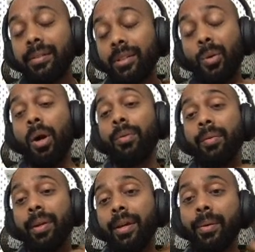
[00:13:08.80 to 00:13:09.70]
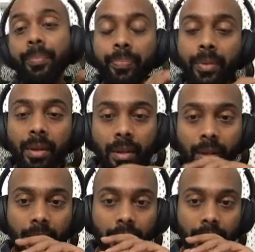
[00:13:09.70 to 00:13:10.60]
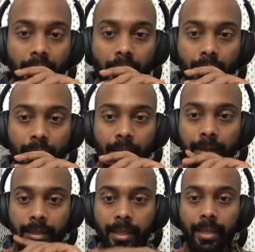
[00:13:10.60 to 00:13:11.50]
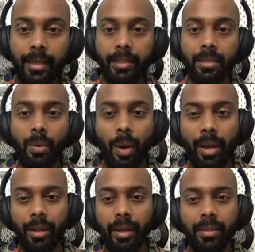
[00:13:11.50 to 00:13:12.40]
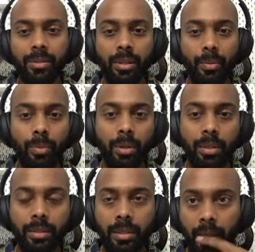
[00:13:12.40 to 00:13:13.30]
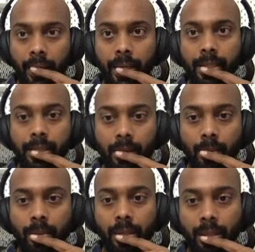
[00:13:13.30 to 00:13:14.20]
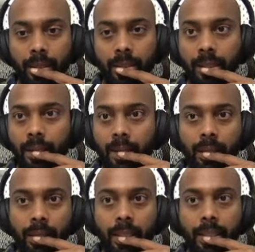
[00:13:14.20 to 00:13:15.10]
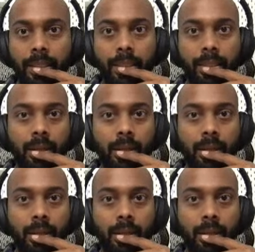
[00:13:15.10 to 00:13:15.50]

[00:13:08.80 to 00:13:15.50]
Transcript: throughout the video. Related area. So I actually want to create something. Again, this is